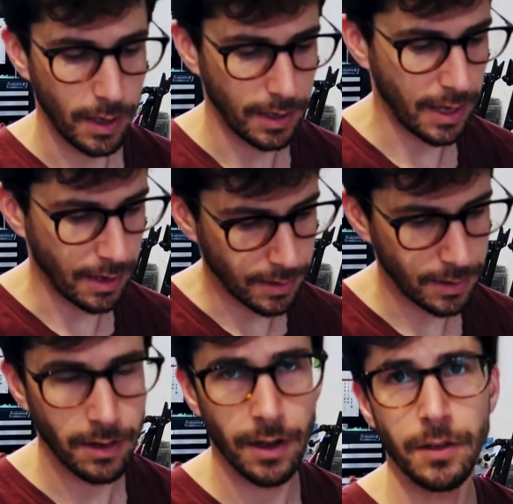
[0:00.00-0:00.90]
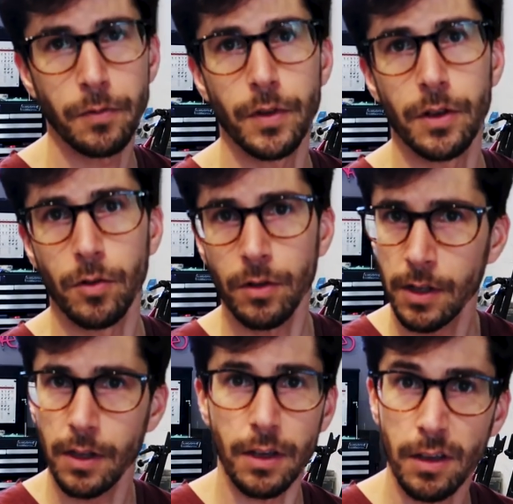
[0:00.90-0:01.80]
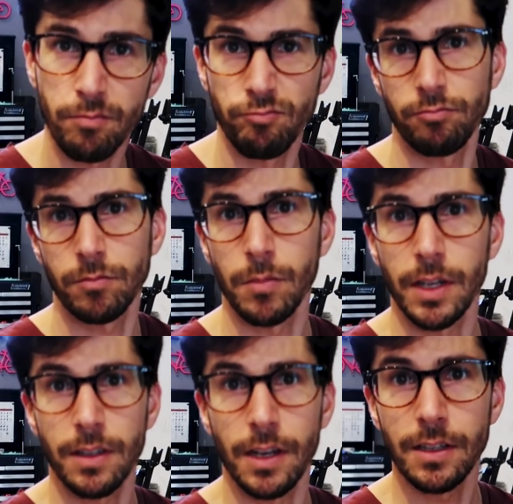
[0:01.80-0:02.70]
Again, just a nice feel, click, makes it